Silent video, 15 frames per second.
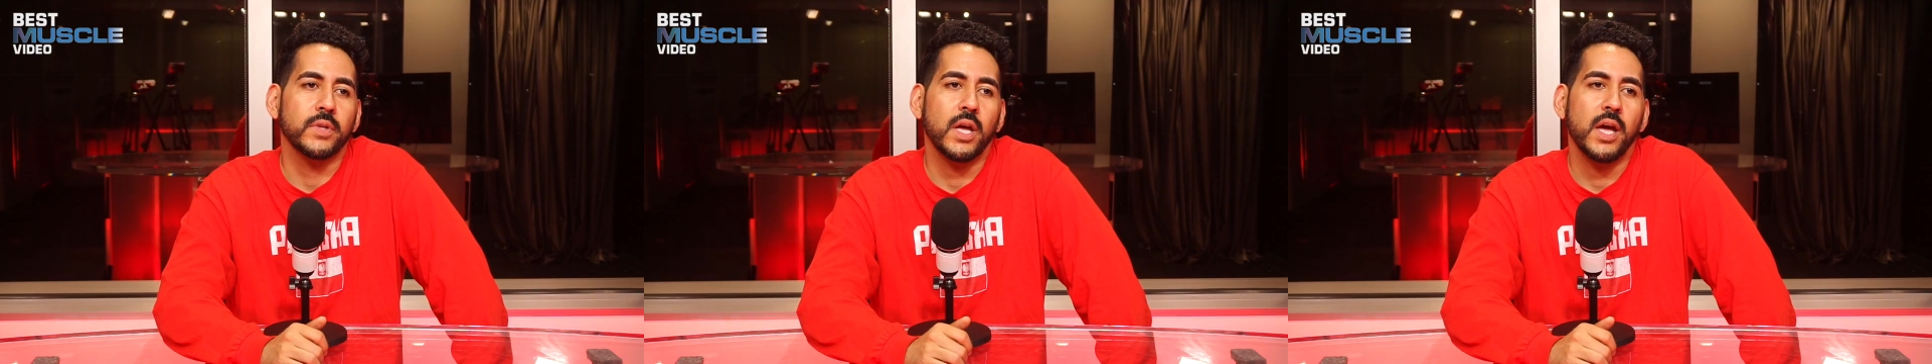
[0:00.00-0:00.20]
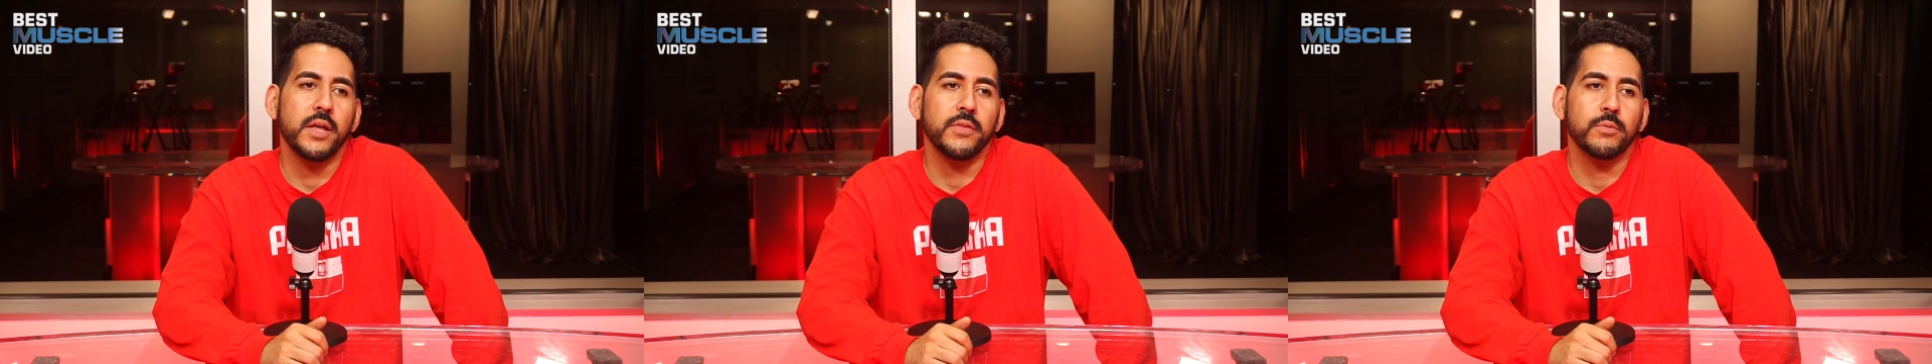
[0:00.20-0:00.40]

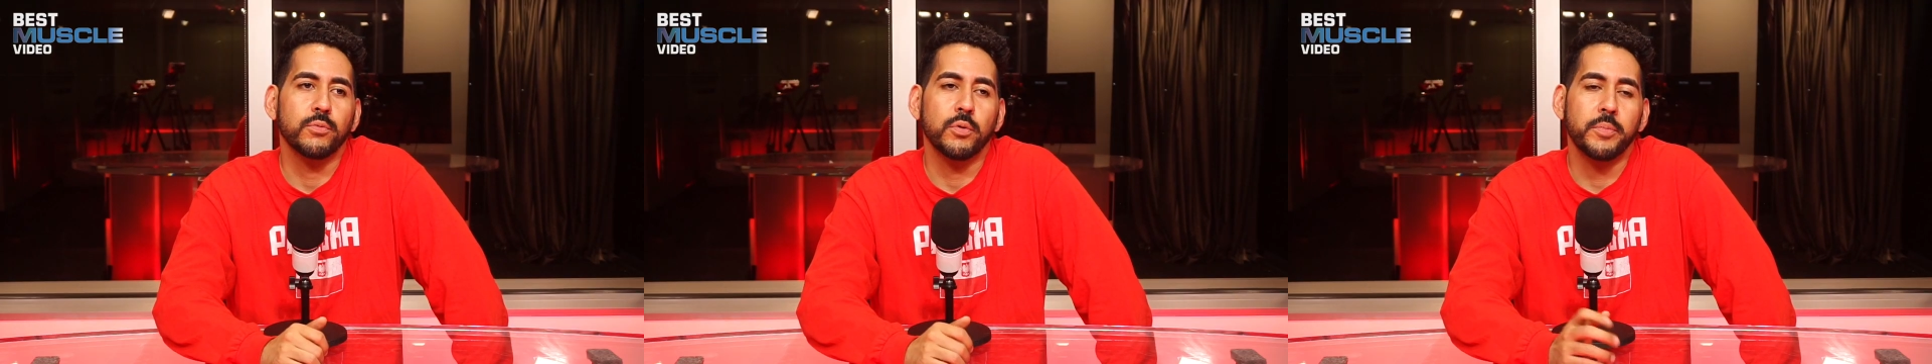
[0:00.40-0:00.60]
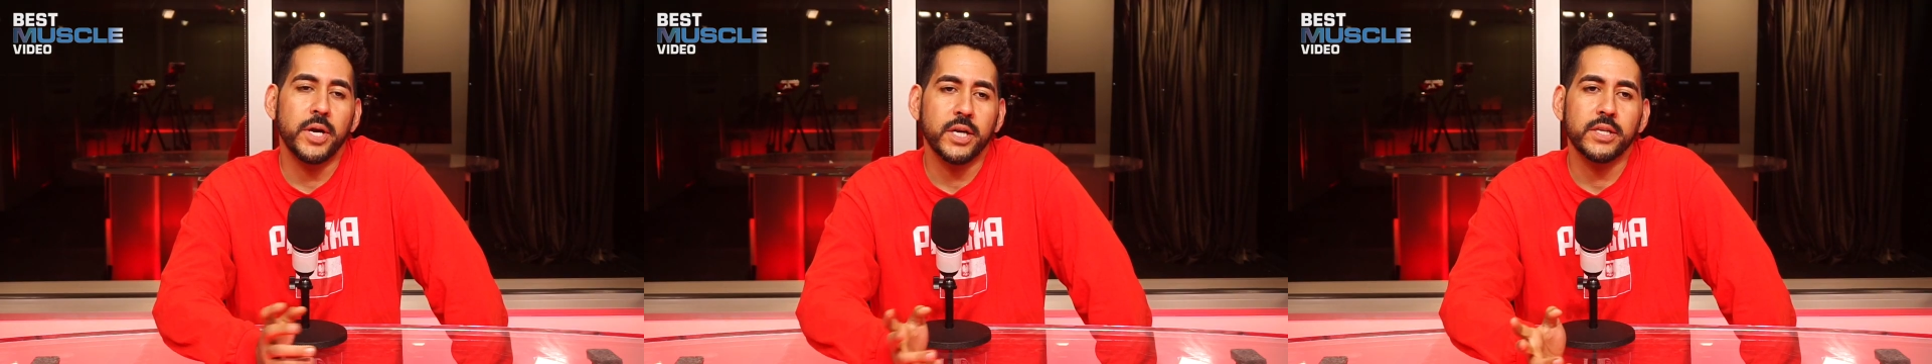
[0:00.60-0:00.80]
Uh,
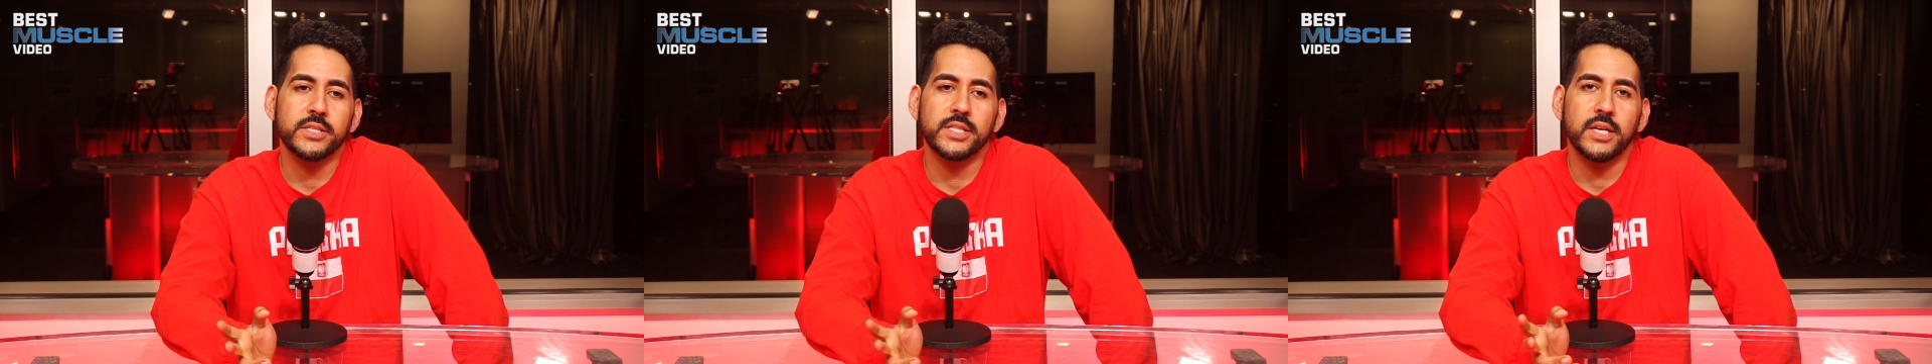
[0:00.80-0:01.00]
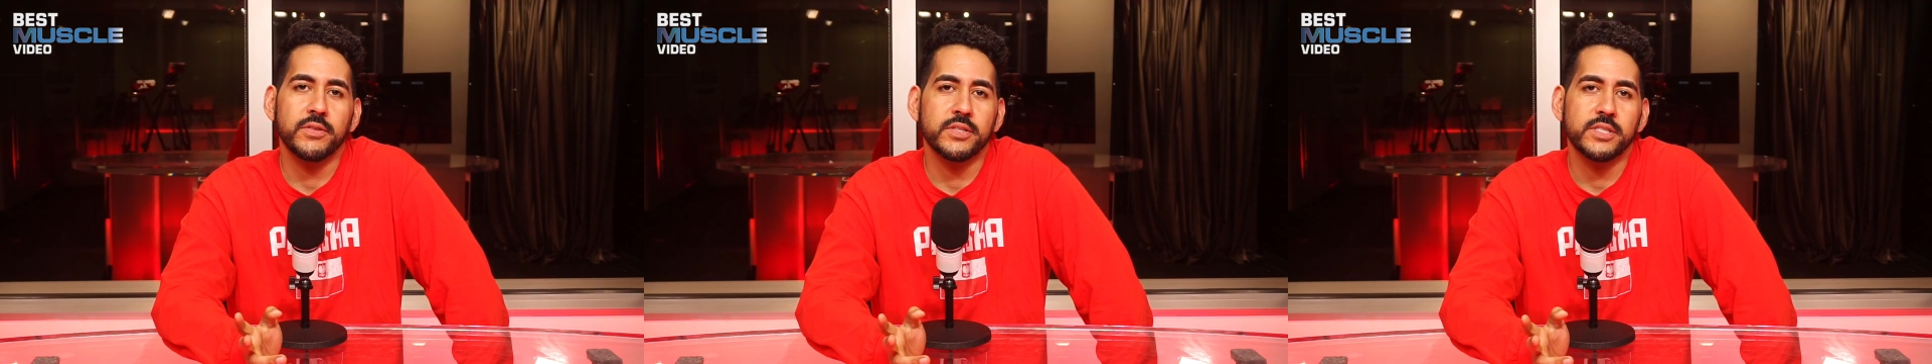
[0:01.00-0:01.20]
Rabakin
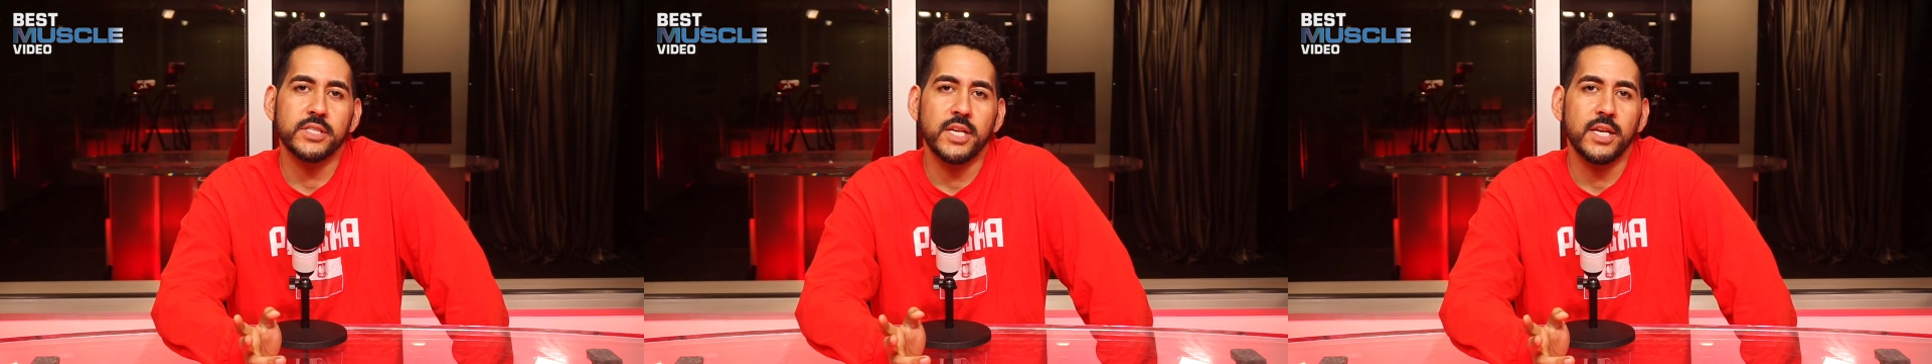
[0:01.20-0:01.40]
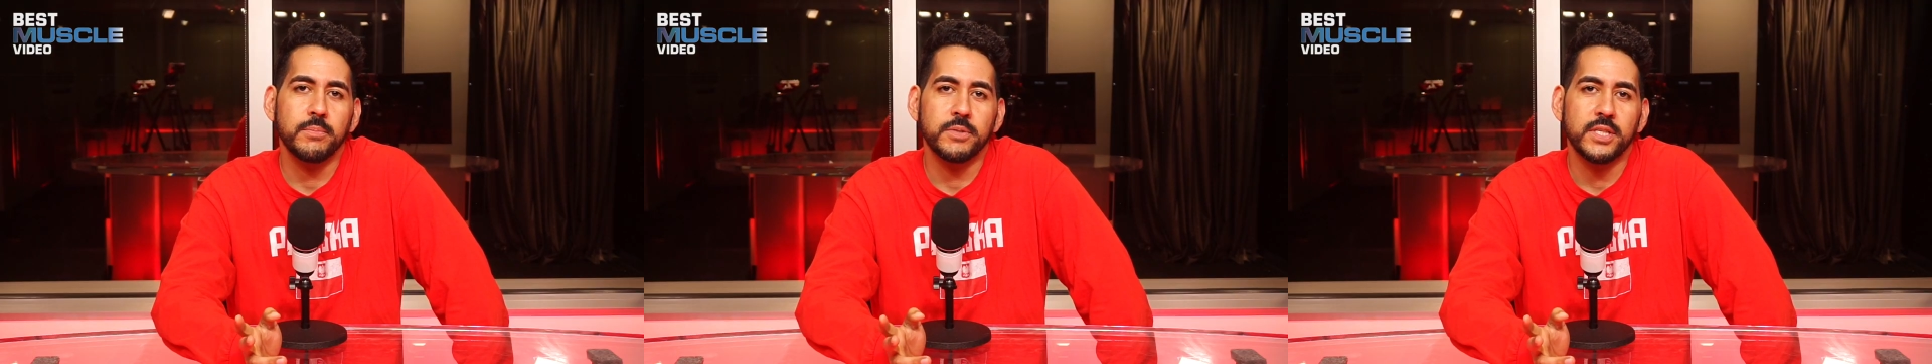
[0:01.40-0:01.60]
has had the
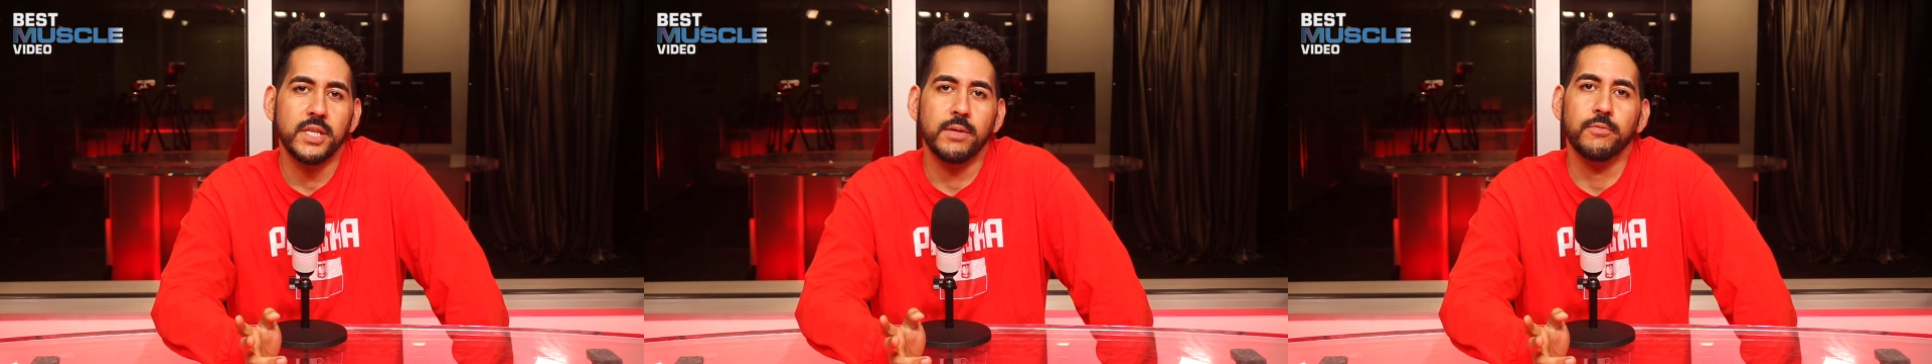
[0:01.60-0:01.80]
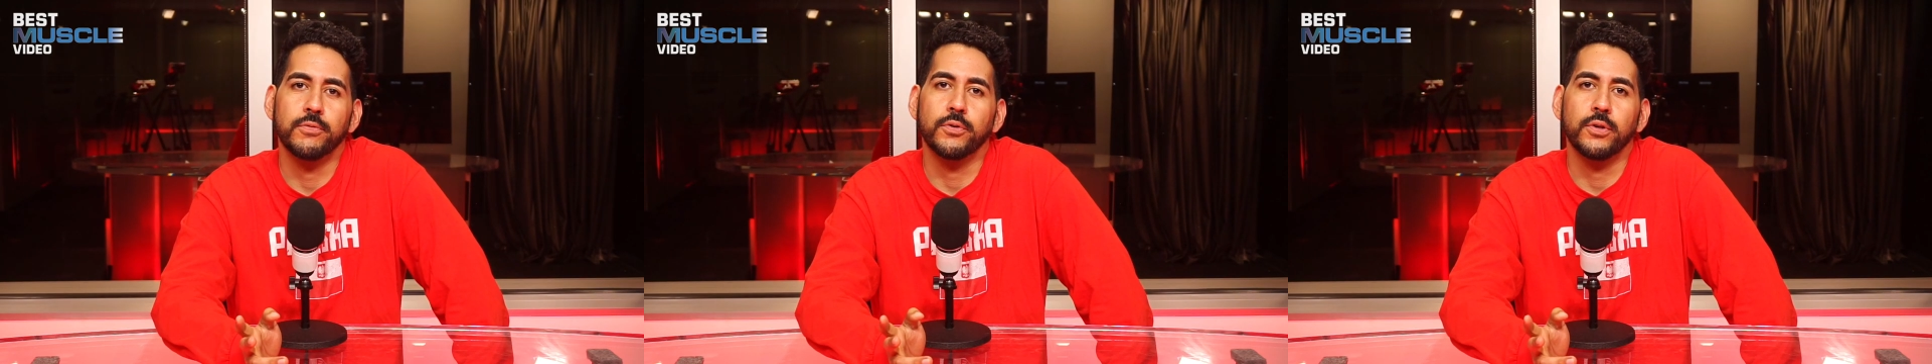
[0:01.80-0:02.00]
same
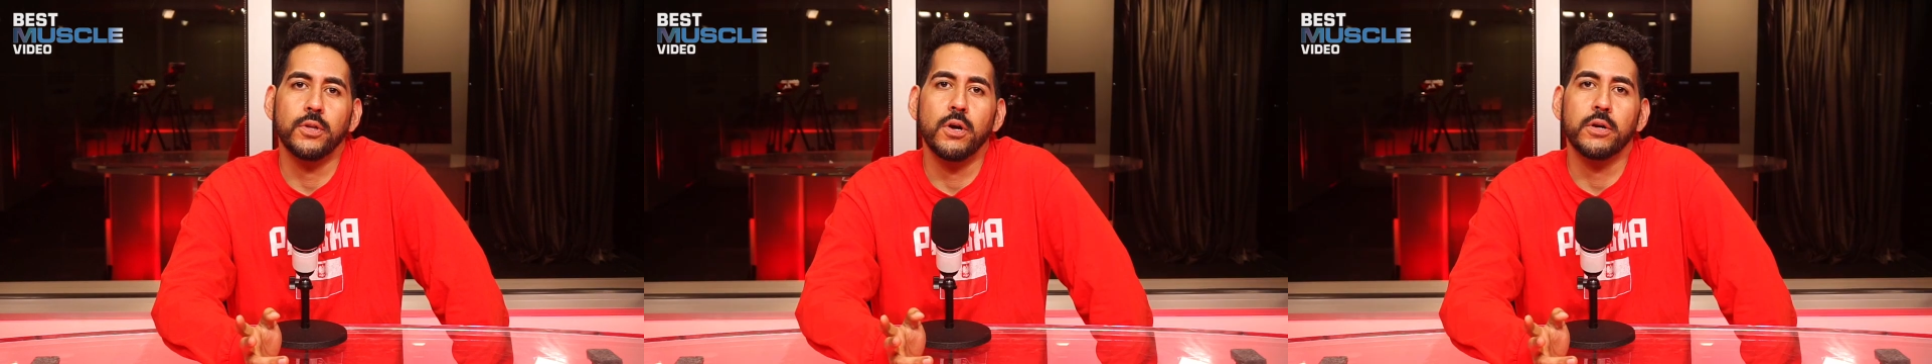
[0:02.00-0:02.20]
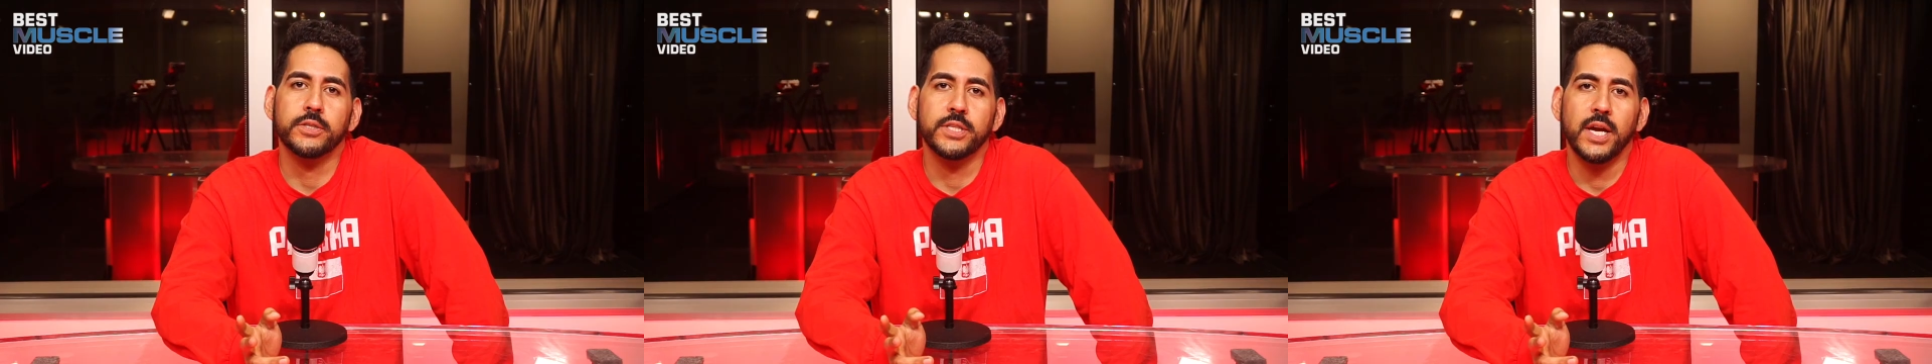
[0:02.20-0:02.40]
team for a
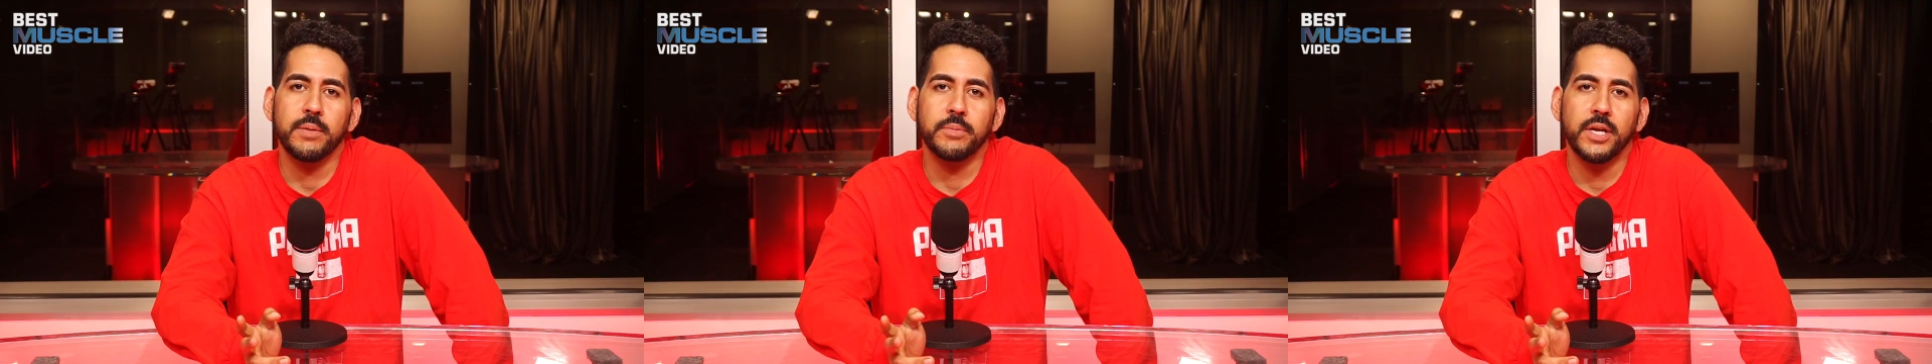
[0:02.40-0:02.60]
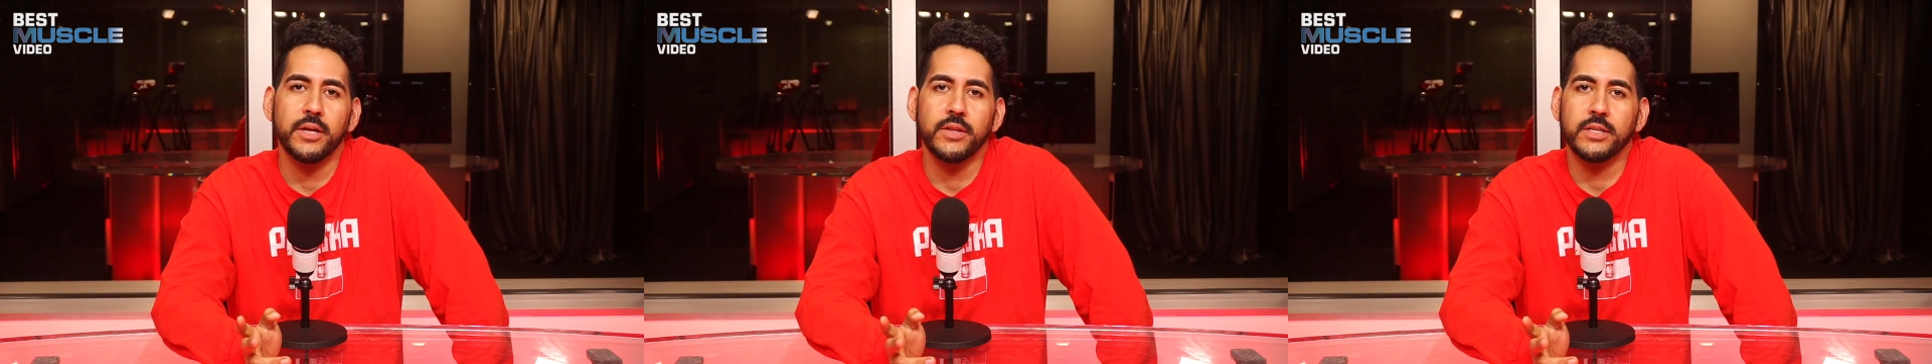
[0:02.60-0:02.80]
long time now.